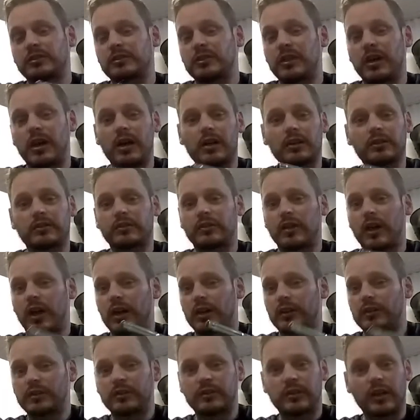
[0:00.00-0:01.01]

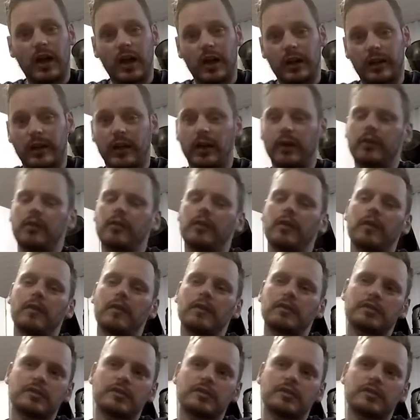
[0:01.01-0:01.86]
other than the